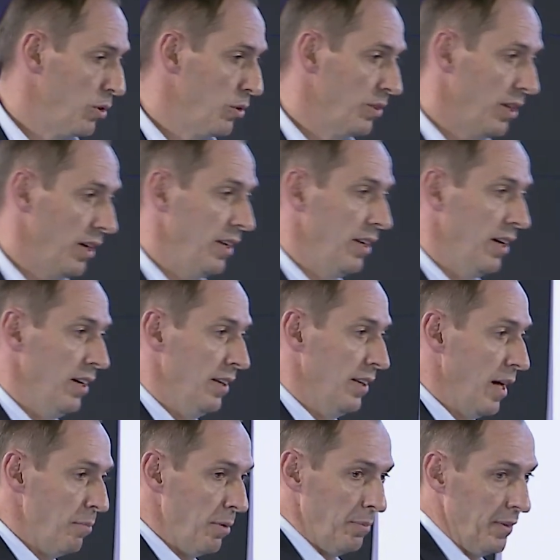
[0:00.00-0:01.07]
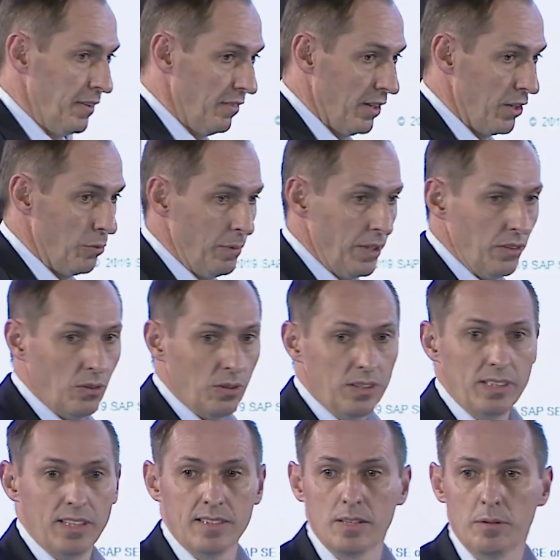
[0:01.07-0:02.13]
container, an ABAP environment on
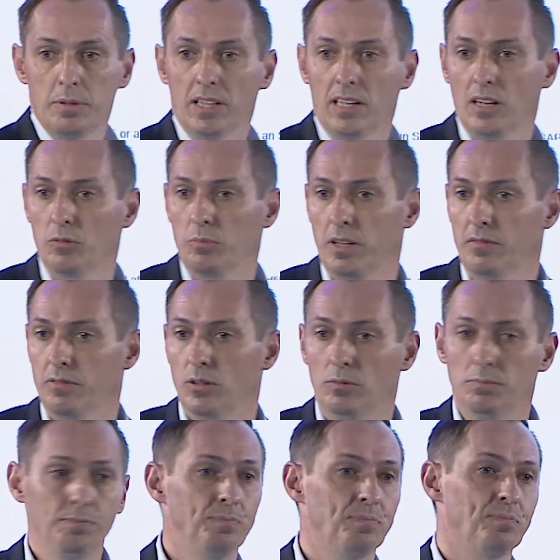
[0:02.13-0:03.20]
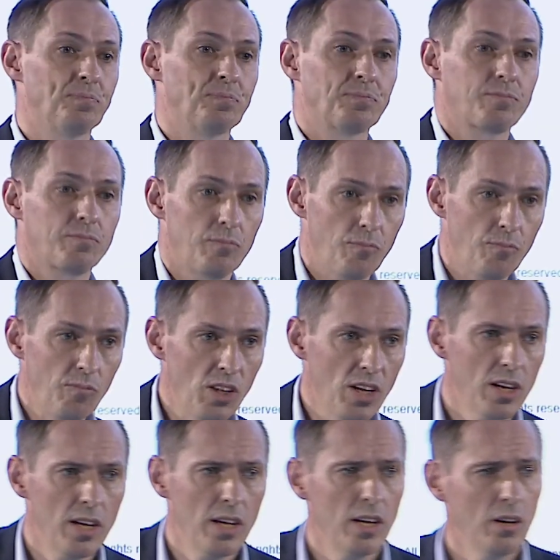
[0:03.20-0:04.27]
the SAP Cloud Platform.
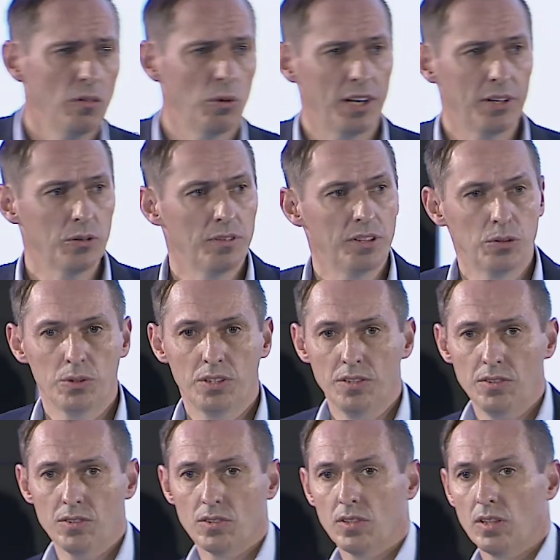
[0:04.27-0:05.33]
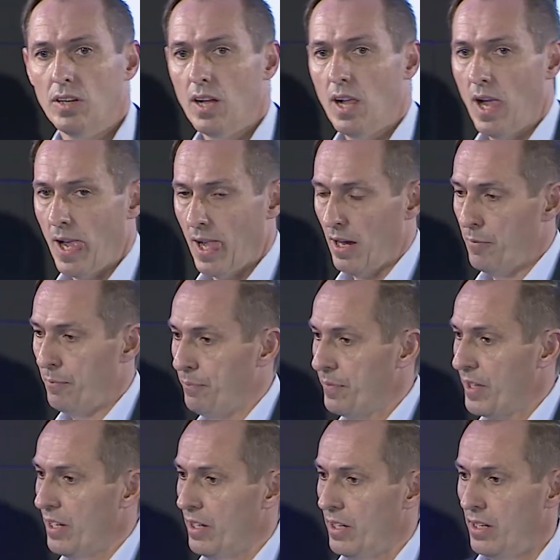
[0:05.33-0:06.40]
Why do we do this?
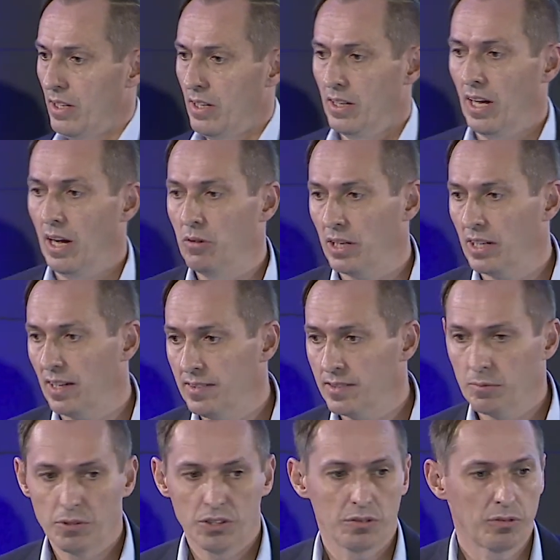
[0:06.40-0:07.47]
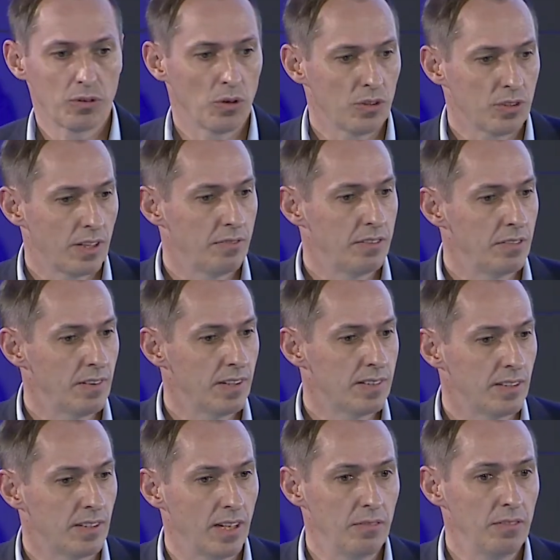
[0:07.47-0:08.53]
Our customers, of course, have
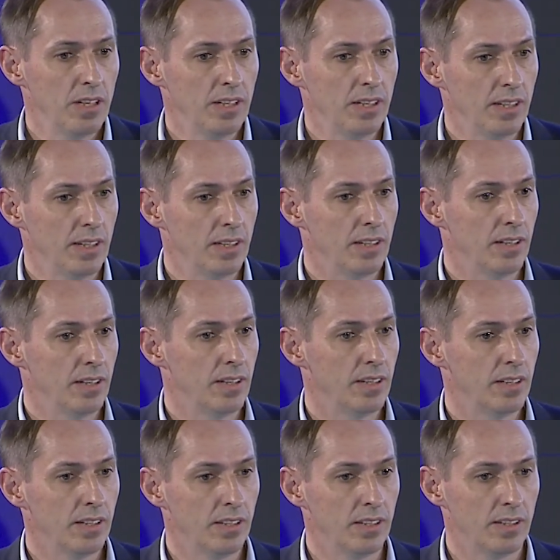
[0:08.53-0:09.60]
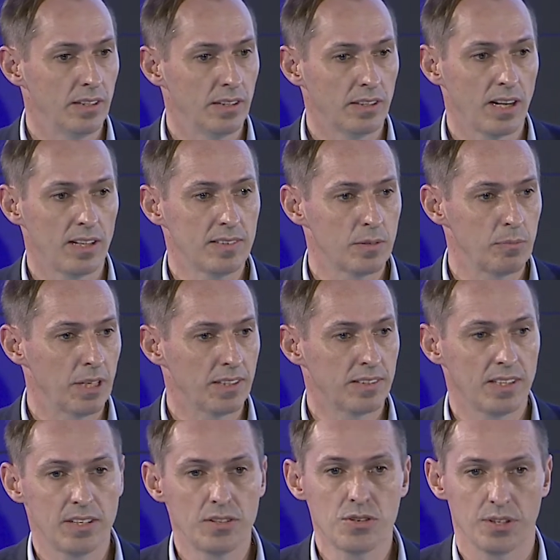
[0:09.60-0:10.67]
invested heavily in custom
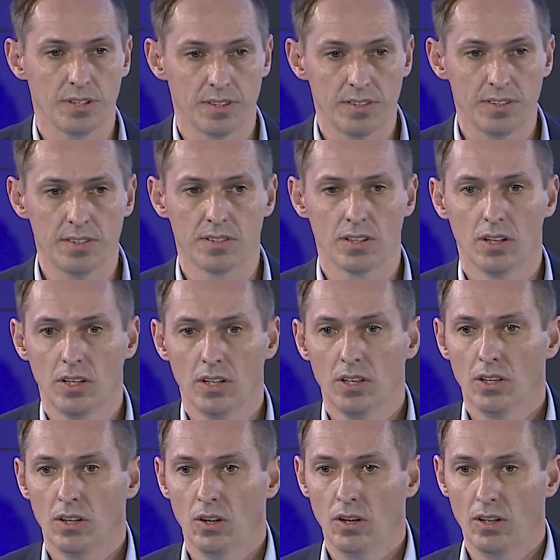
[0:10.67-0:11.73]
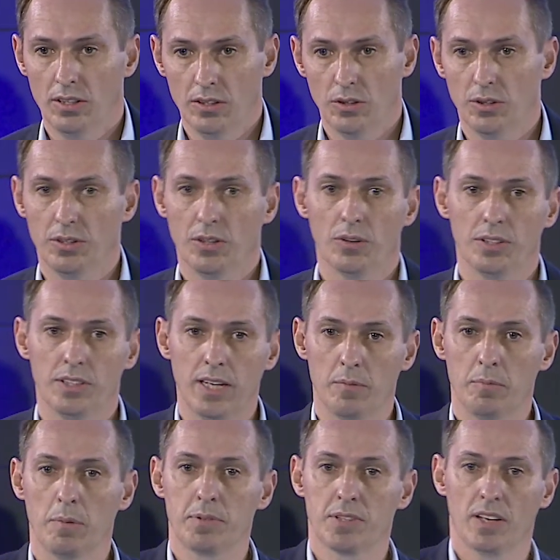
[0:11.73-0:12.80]
extensions on the
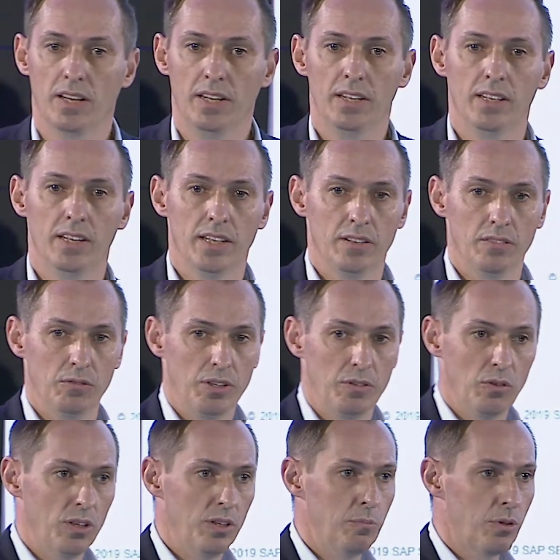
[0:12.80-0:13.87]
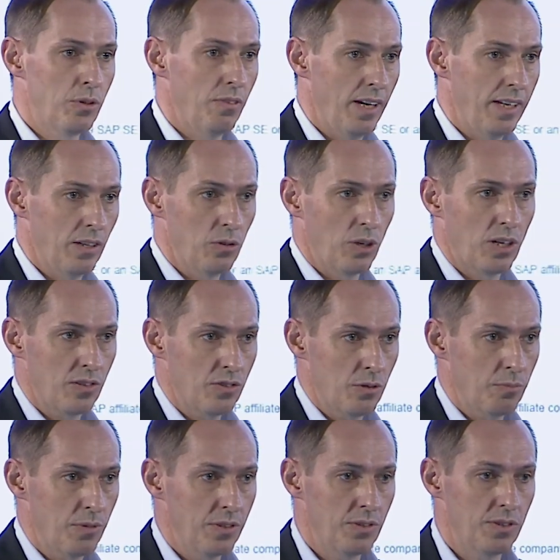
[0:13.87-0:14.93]
ABAP side, and we want to provide our
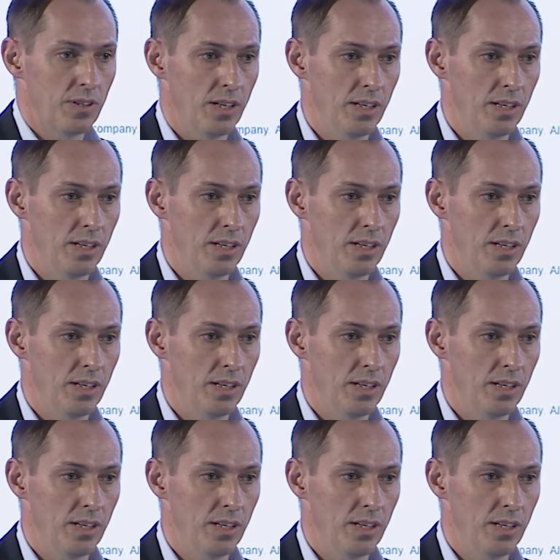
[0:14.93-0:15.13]
customers